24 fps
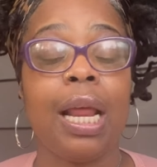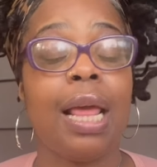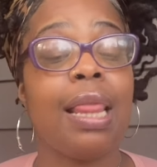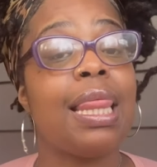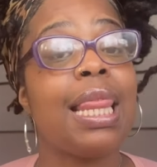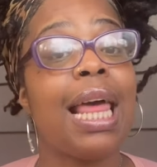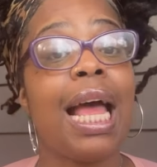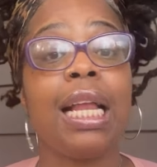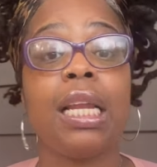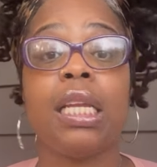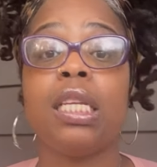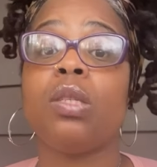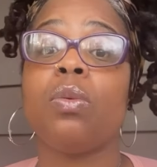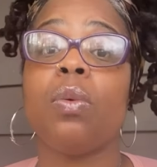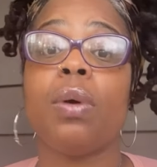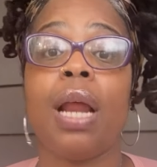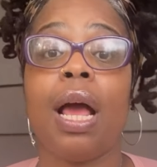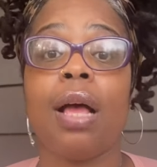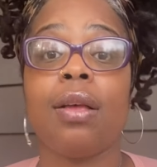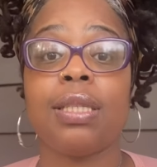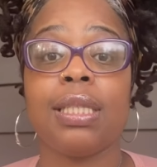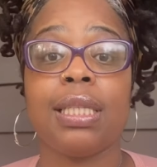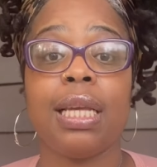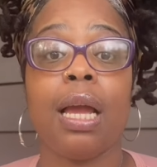And that is what
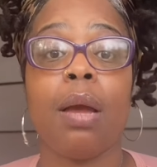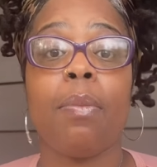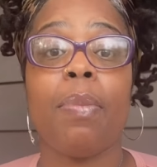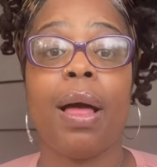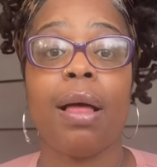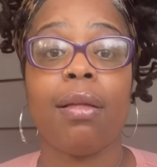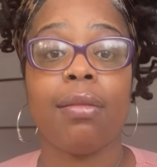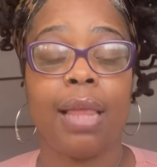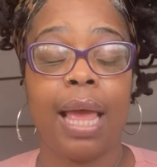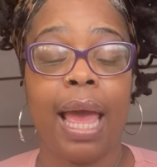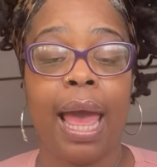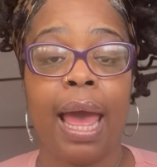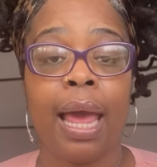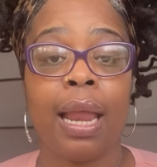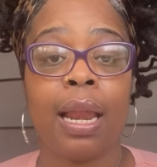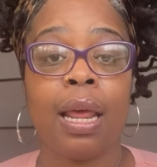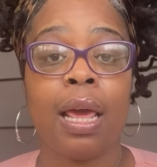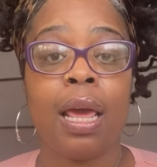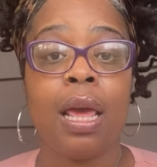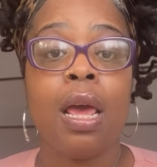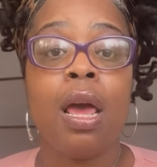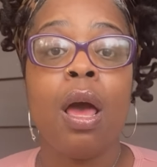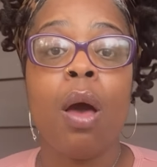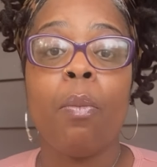I'll say about
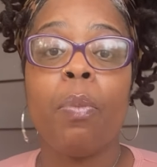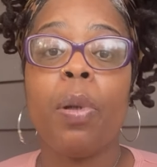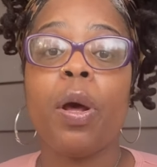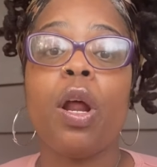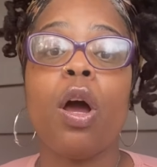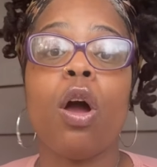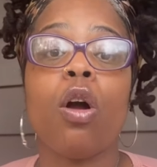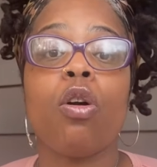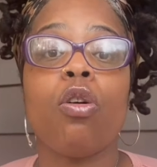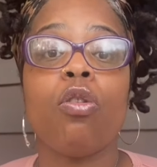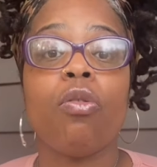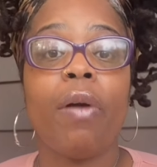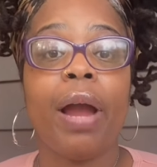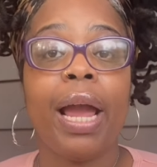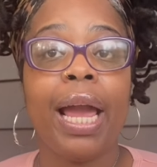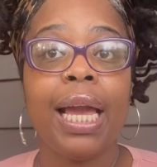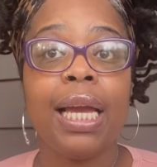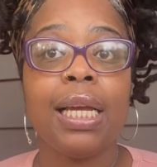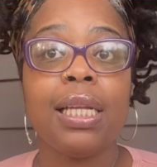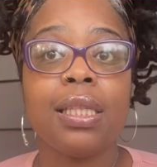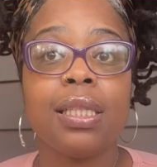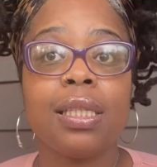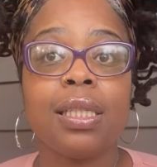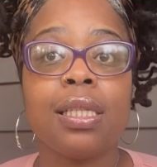that. But a
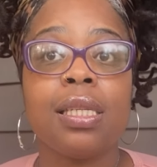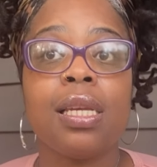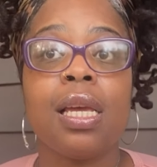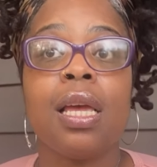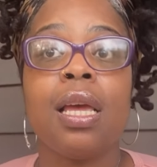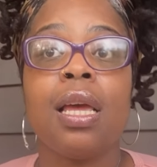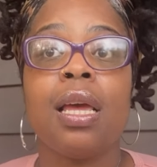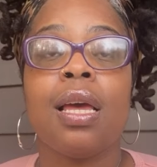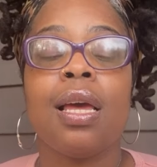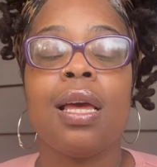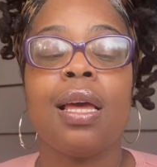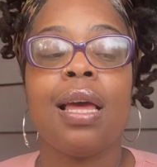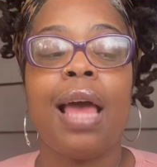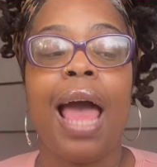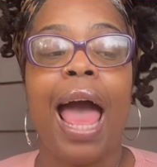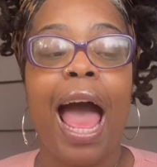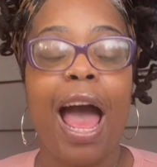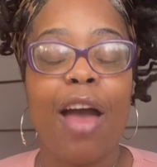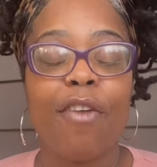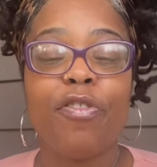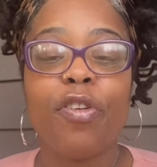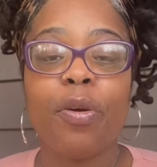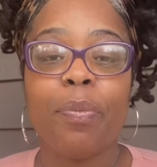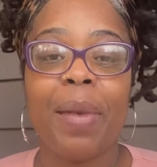great
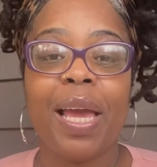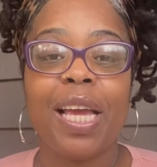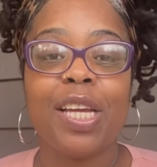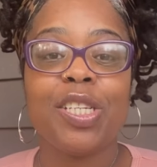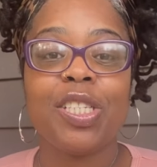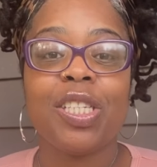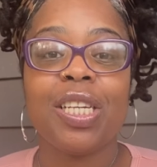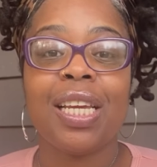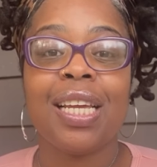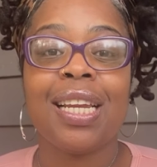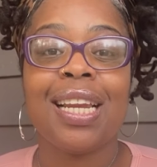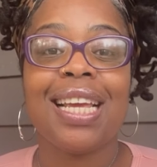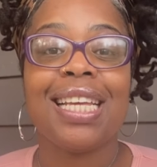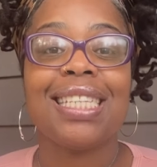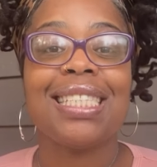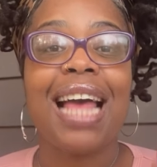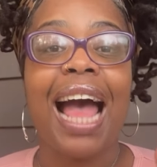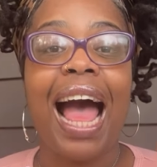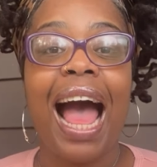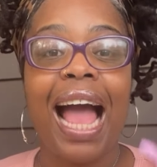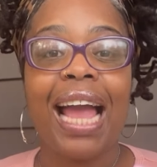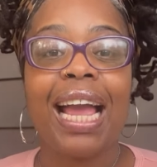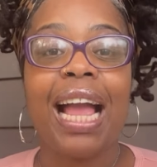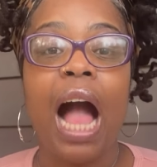affirmation is,
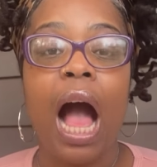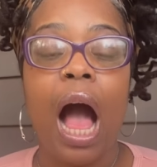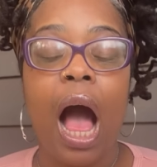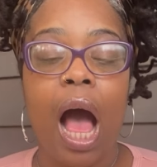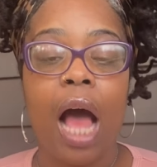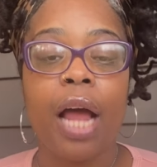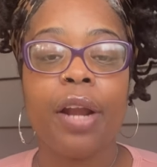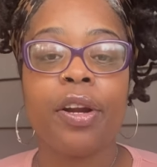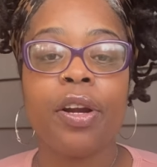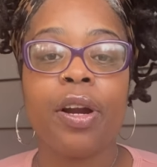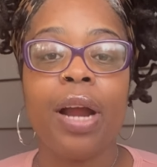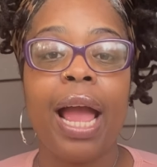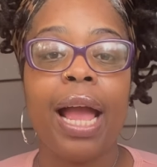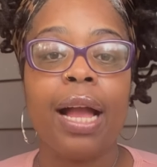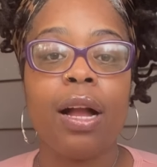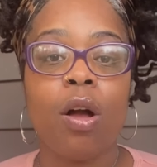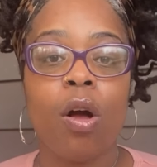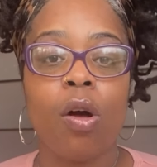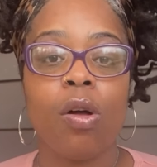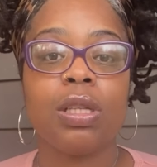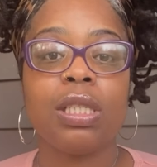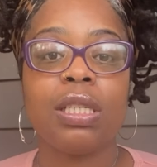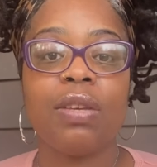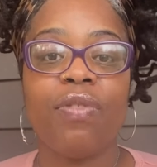I honor and
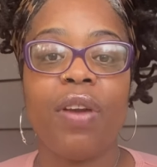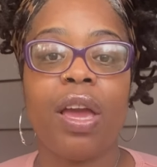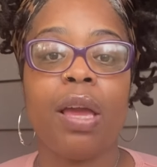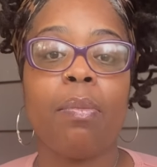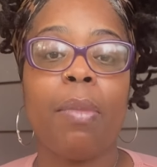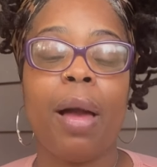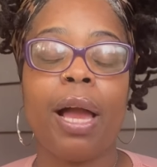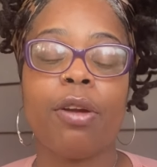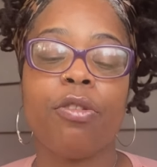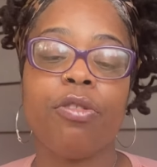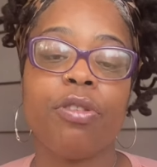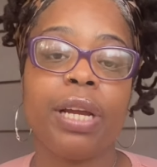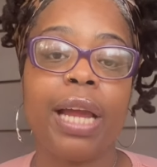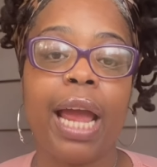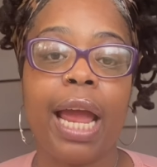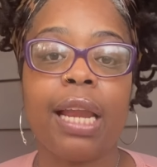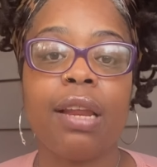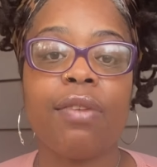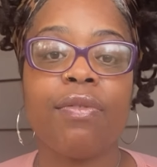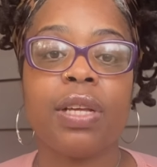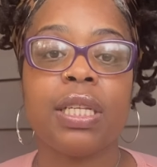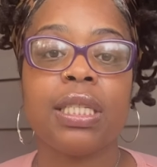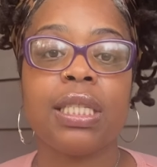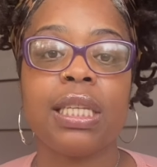cultivate my
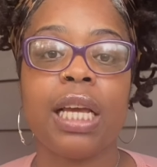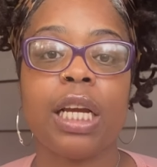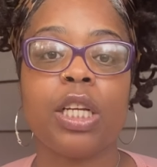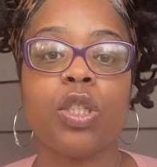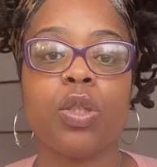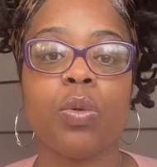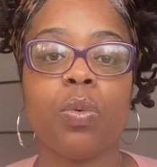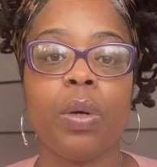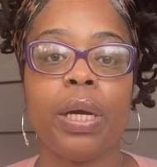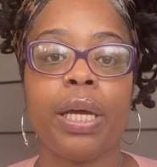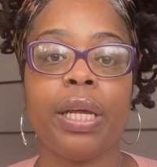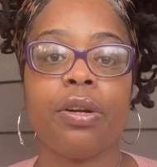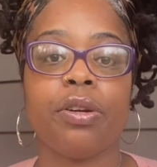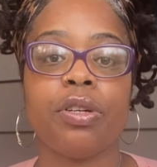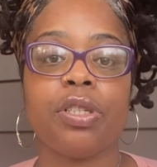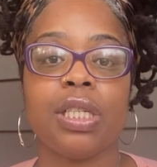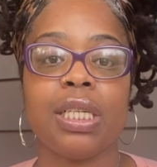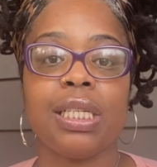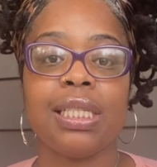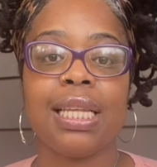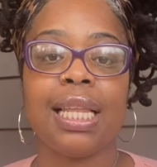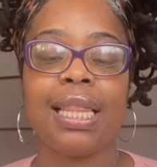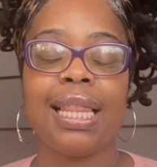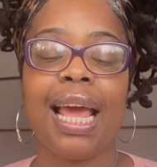creative and sexual
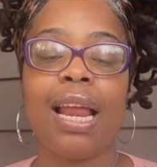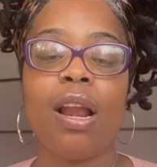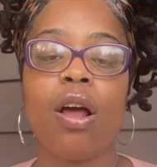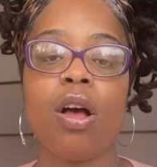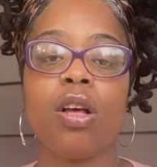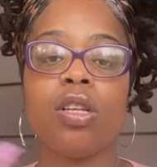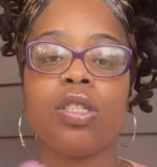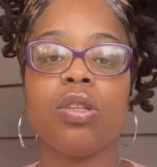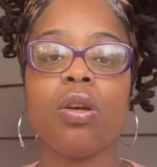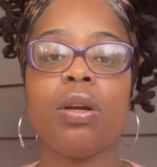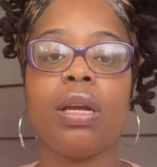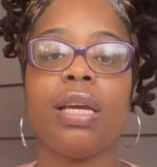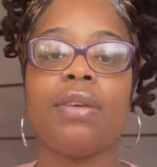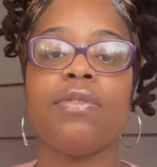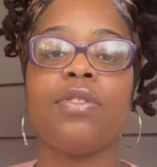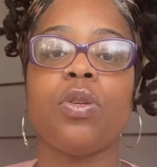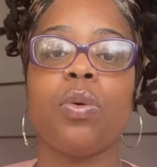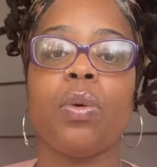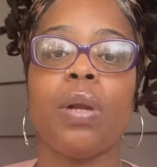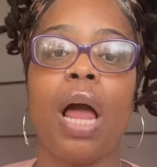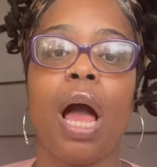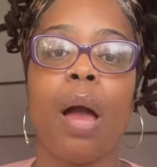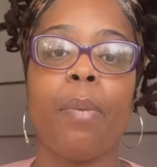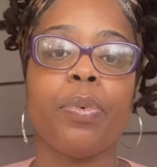energies. And that also gives
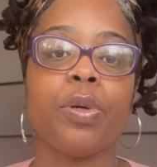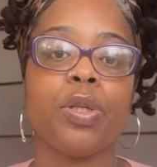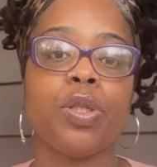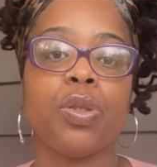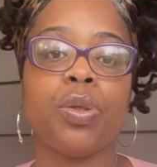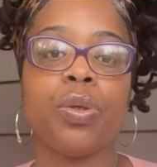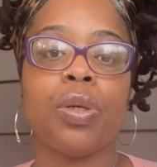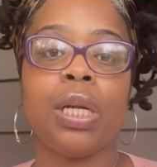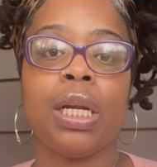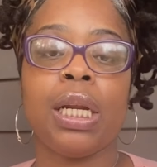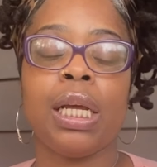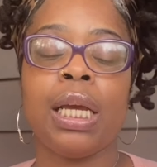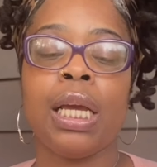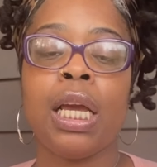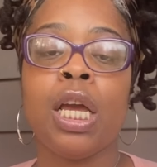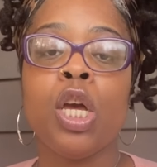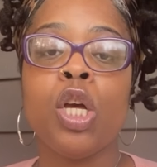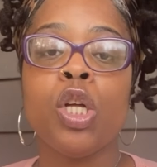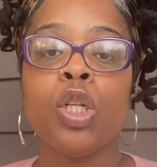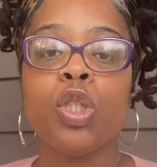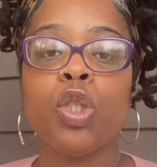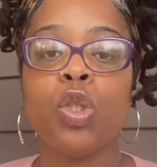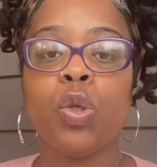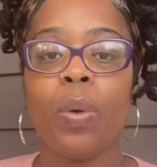you an opportunity
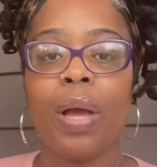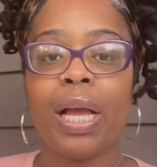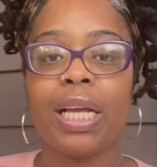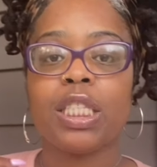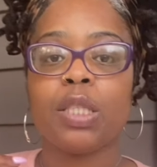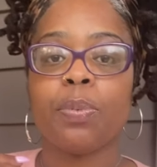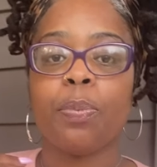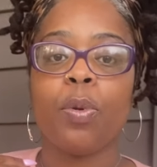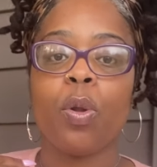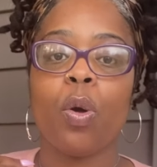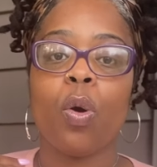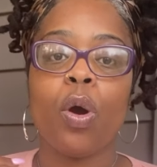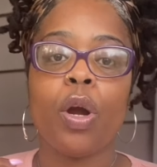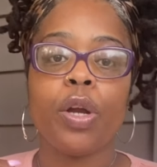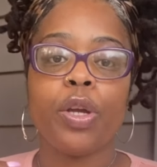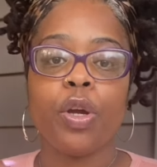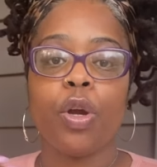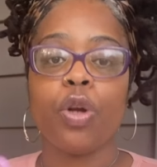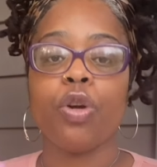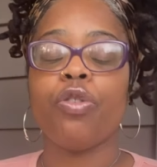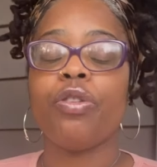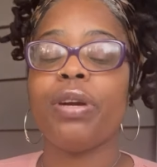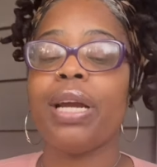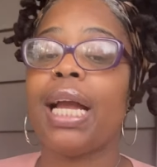to explore
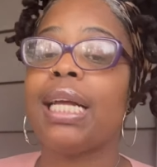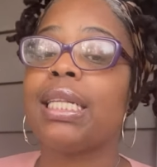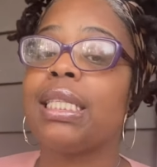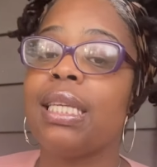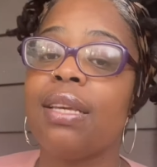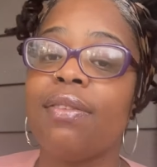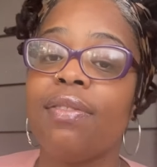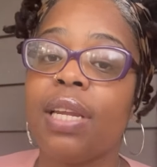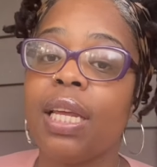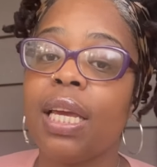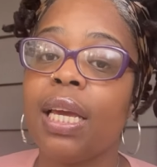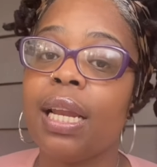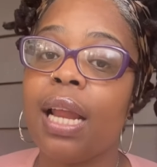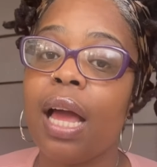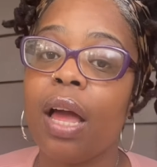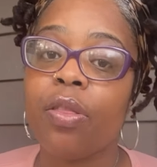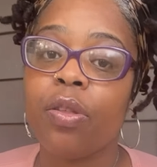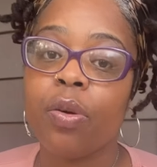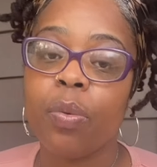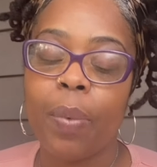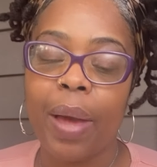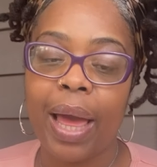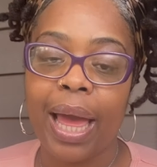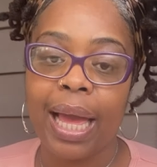your creativity in
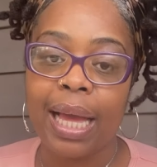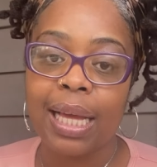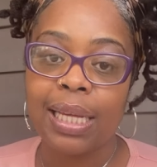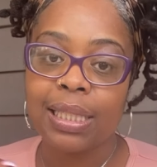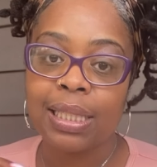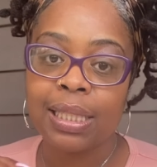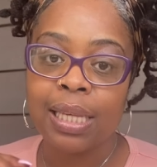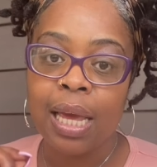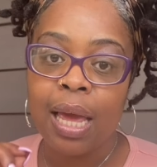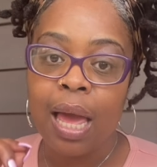other ways.